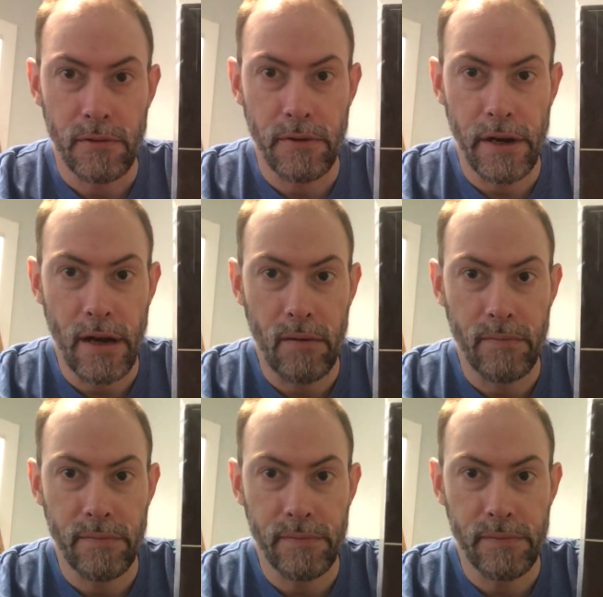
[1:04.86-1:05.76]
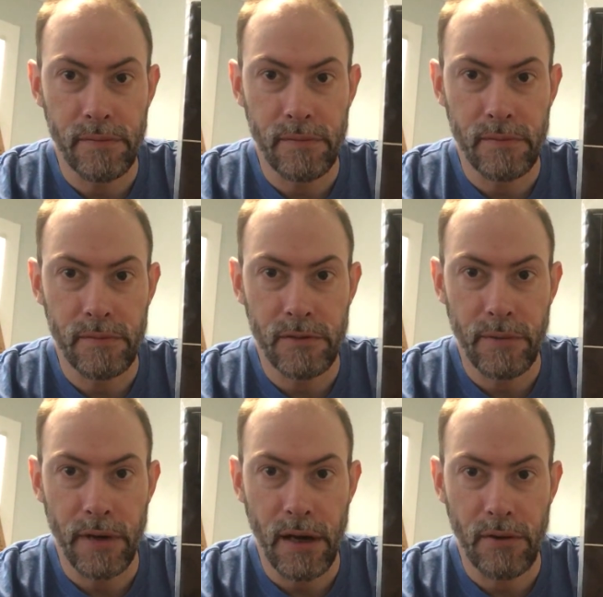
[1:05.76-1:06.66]
great album.
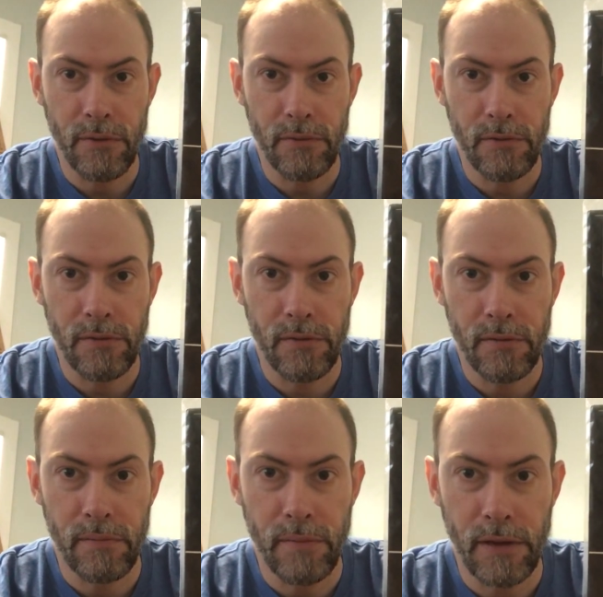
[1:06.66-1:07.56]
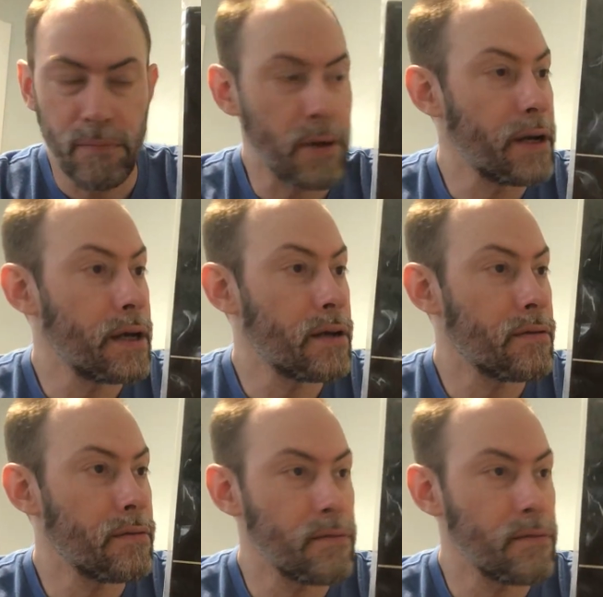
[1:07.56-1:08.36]
Some of Gatto's best playing.